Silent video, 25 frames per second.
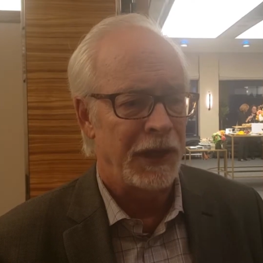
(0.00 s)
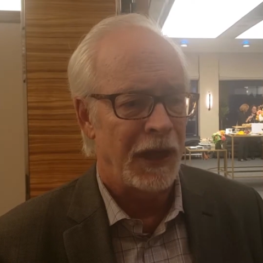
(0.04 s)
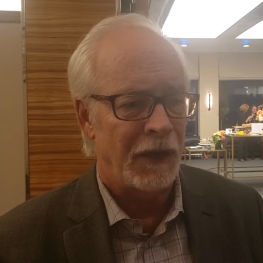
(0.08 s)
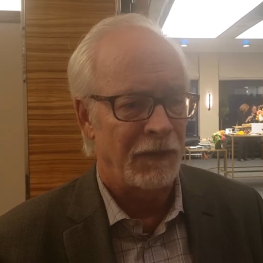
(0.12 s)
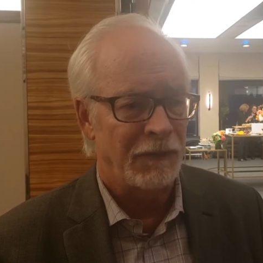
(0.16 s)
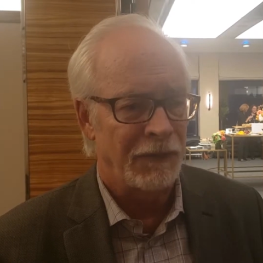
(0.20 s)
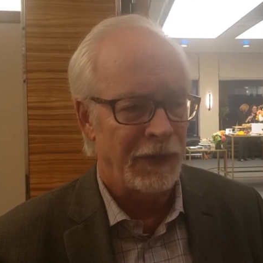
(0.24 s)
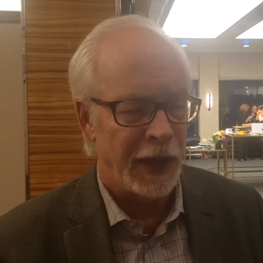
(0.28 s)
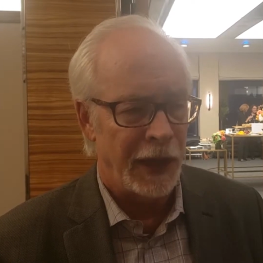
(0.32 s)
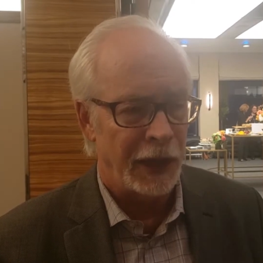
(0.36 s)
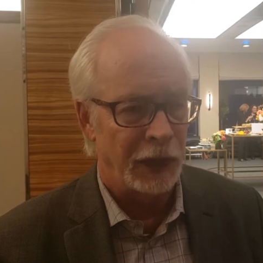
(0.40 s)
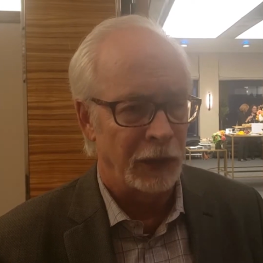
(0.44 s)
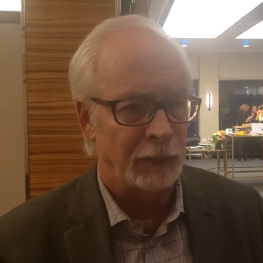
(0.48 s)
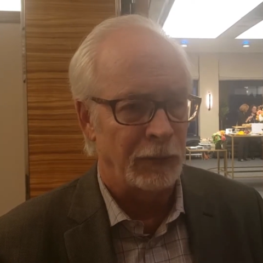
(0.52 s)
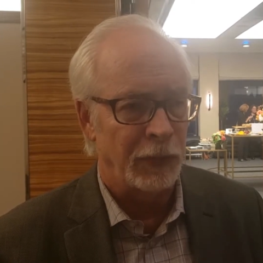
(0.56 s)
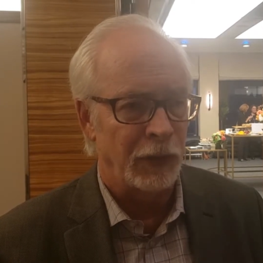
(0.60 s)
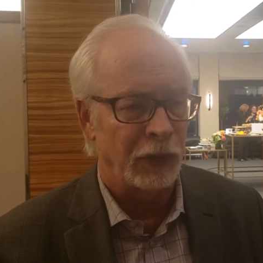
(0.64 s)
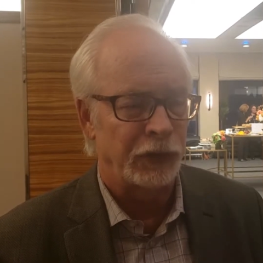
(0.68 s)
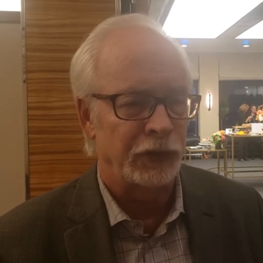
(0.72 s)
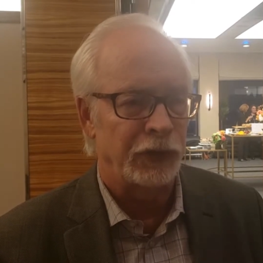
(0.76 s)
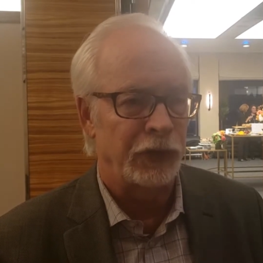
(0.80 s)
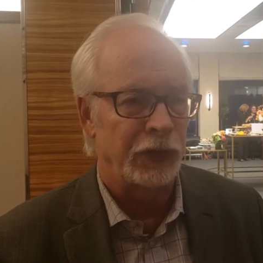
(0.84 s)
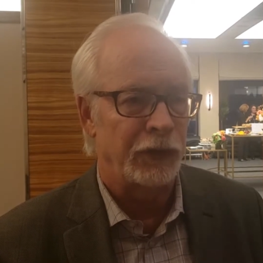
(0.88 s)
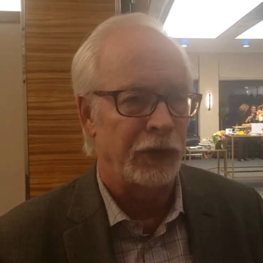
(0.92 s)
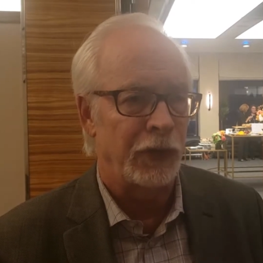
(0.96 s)
available
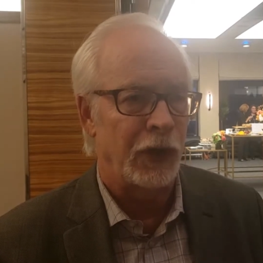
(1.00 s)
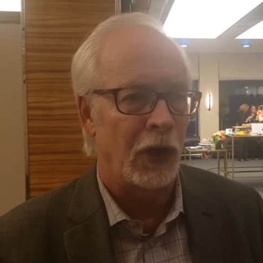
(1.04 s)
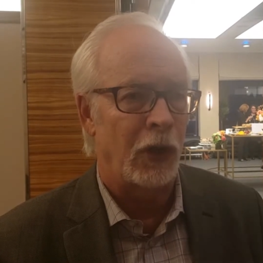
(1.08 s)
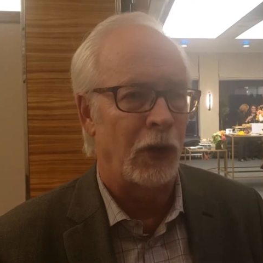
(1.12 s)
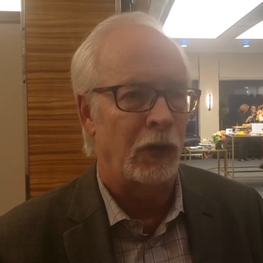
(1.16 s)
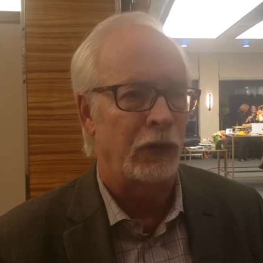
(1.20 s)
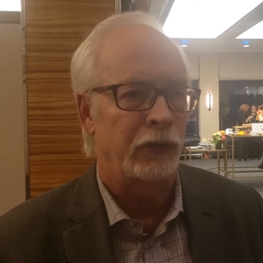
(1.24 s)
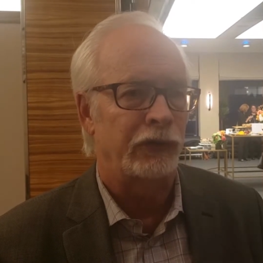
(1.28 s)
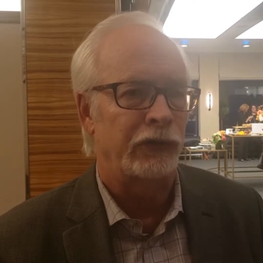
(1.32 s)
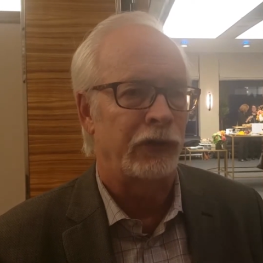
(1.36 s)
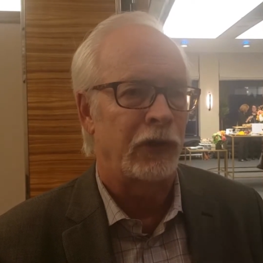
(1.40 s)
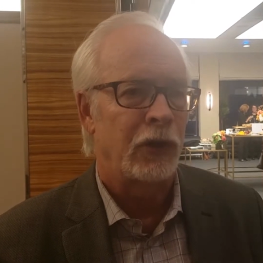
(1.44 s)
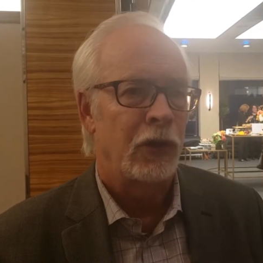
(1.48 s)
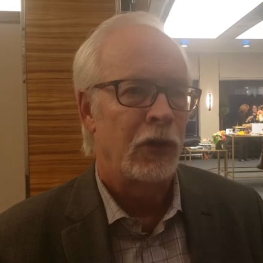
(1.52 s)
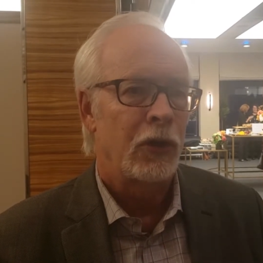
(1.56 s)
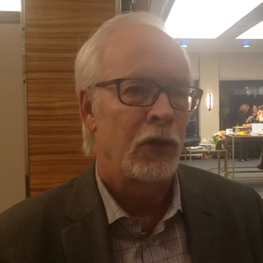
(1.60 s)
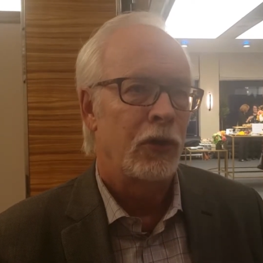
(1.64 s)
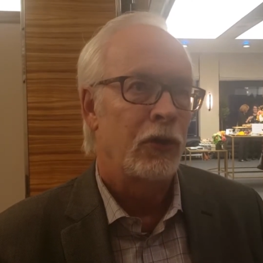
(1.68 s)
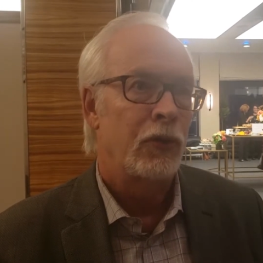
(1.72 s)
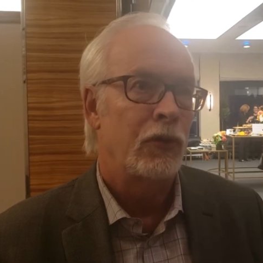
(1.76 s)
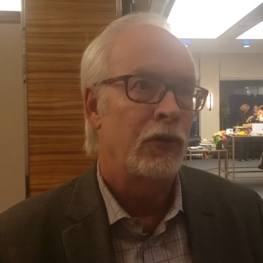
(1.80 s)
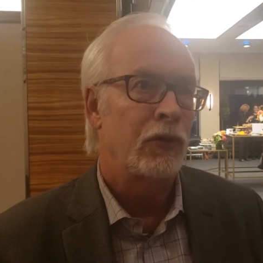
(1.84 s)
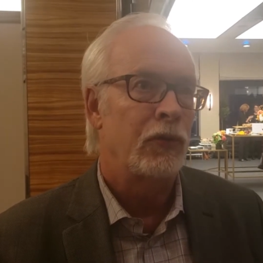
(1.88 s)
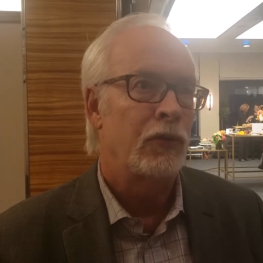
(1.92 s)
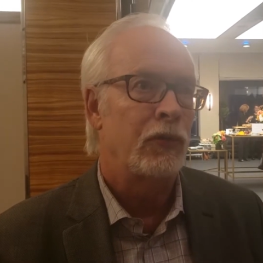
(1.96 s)
to those
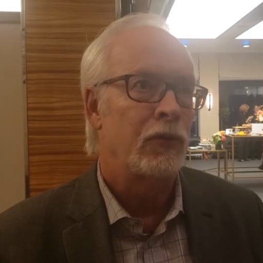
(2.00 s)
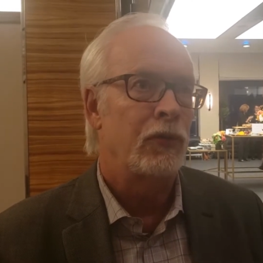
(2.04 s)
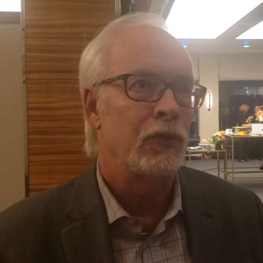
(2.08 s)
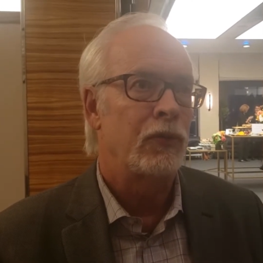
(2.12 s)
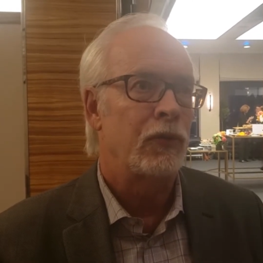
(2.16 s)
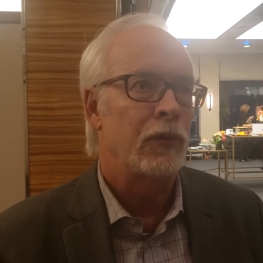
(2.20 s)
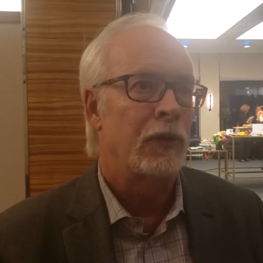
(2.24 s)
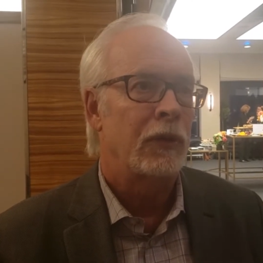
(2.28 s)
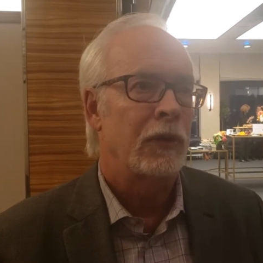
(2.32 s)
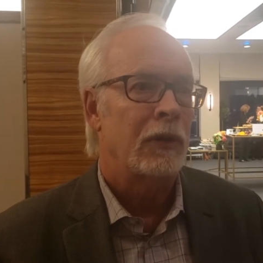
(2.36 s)
who